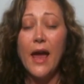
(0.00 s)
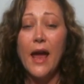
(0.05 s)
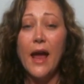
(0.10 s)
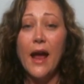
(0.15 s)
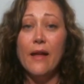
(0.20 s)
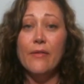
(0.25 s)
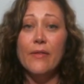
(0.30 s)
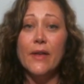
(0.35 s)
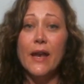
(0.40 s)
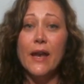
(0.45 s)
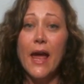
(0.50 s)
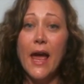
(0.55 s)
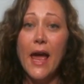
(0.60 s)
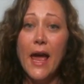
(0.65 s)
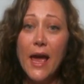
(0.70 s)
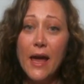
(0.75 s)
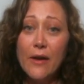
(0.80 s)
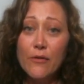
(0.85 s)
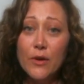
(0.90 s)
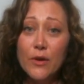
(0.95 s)
and that
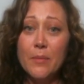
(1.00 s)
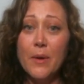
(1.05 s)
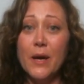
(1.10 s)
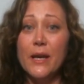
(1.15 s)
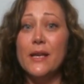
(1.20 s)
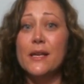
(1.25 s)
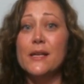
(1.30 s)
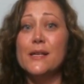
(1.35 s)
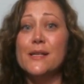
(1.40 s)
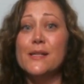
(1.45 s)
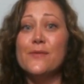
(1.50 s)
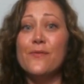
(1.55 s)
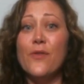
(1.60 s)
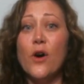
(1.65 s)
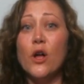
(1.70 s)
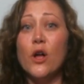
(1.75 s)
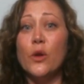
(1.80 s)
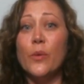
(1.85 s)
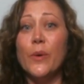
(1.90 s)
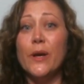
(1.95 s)
everybody is
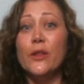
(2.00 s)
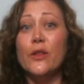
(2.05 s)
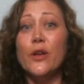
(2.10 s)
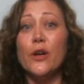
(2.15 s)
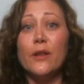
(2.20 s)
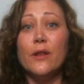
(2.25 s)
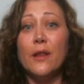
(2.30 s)
following their